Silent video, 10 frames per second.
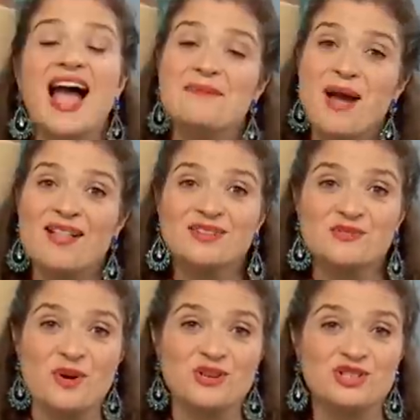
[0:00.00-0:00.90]
I'm Alex
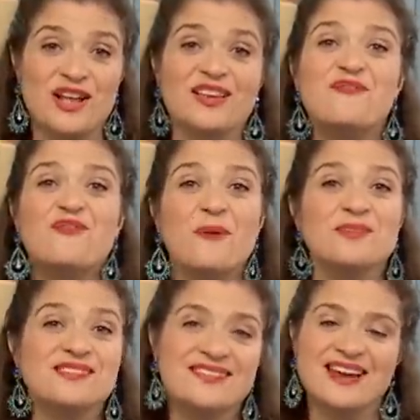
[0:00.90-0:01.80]
Guarnaschelli from
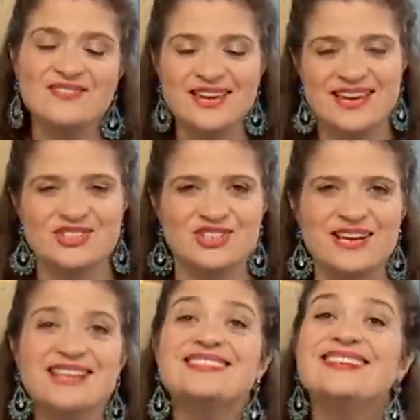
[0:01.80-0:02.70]
the set of The
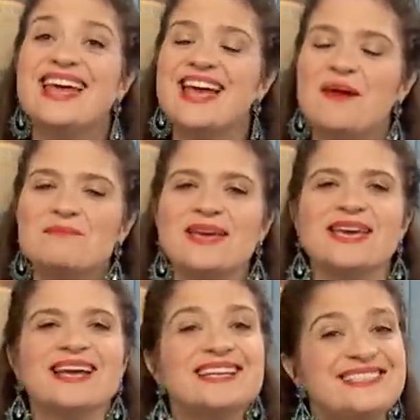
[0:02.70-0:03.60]
Kitchen, and today I'm
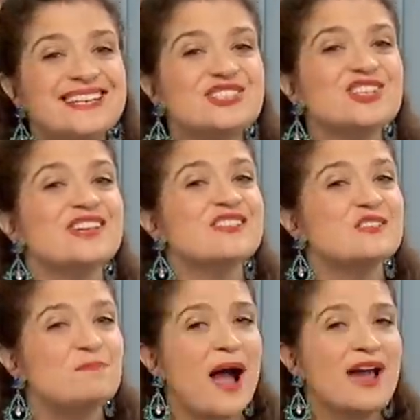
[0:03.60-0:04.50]
making a dish
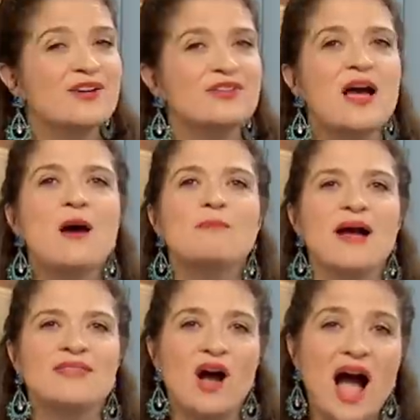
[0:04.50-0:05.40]
inspired
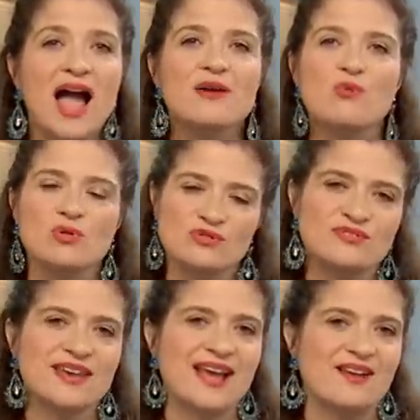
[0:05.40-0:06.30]
by the high roller
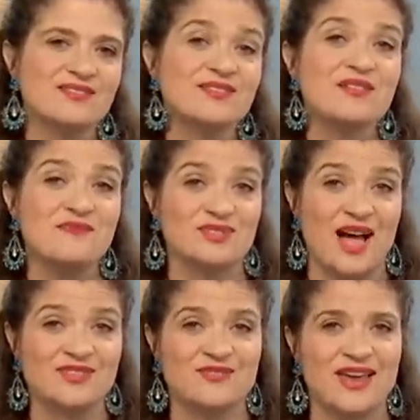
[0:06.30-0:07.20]
steakhouses of Las